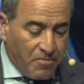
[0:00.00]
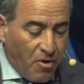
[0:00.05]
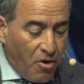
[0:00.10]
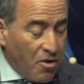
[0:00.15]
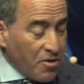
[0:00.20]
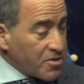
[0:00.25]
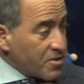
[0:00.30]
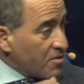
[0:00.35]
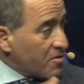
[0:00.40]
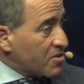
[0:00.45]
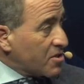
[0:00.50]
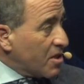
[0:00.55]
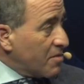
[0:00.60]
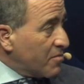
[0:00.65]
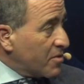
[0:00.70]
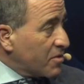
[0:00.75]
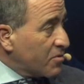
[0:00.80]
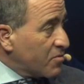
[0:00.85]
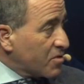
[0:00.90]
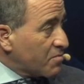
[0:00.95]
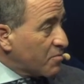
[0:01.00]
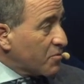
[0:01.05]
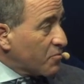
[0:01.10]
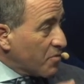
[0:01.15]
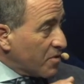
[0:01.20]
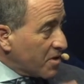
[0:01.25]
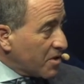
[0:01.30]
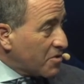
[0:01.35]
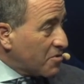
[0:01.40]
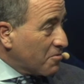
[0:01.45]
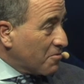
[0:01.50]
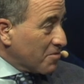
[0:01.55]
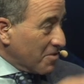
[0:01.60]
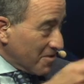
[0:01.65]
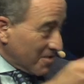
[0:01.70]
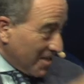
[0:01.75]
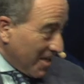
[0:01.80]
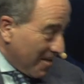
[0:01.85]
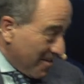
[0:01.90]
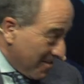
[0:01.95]
Also someone who has been ridiculed
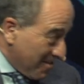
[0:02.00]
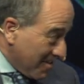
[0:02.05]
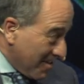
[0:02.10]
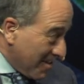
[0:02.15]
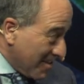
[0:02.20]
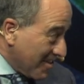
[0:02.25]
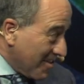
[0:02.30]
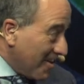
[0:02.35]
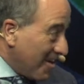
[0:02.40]
on Saturday Night